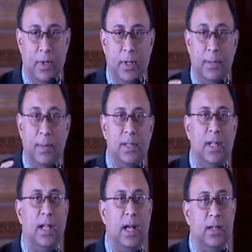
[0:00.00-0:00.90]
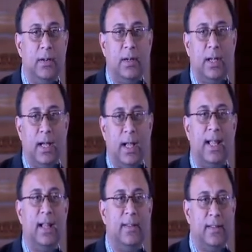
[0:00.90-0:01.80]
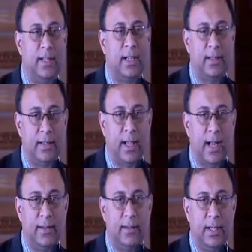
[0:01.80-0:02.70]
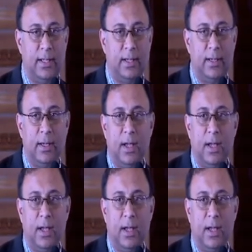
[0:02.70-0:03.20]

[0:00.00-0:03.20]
especially under an anesthetic,